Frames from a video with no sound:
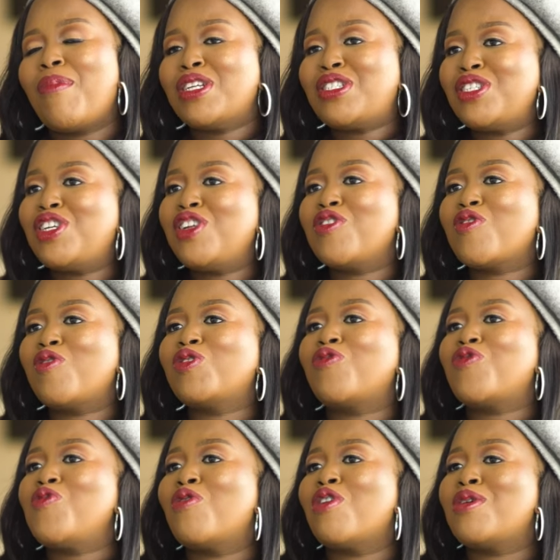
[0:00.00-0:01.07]
particularly those
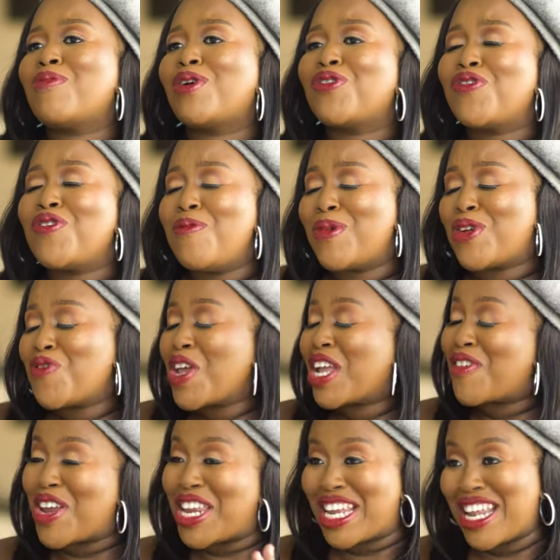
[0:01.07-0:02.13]
of you who are in matric
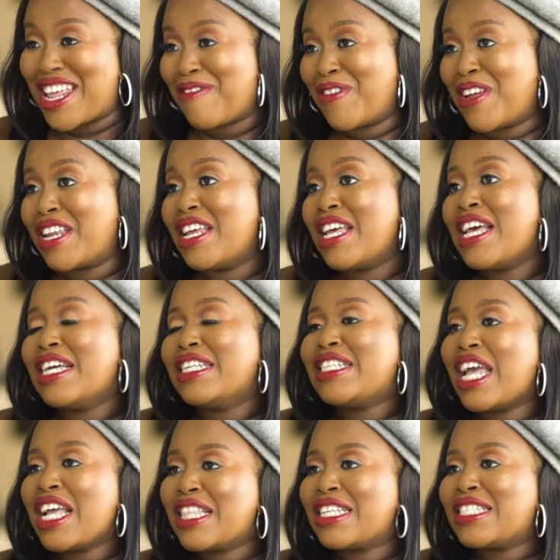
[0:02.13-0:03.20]
grade eleven,
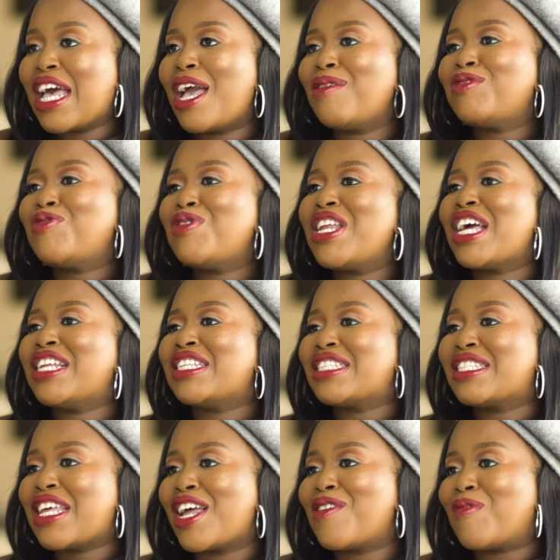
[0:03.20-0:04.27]
take the time to really
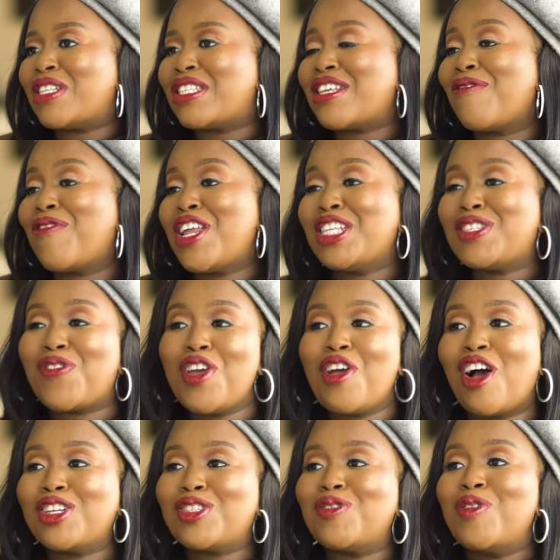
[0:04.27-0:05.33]
understand oneself. And it's very
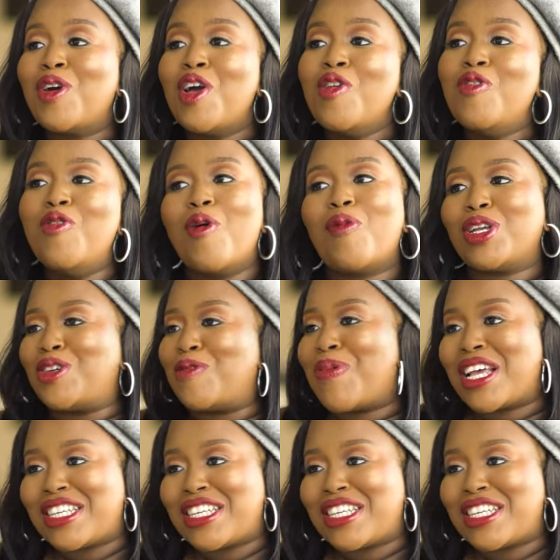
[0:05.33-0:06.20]
hard to know what your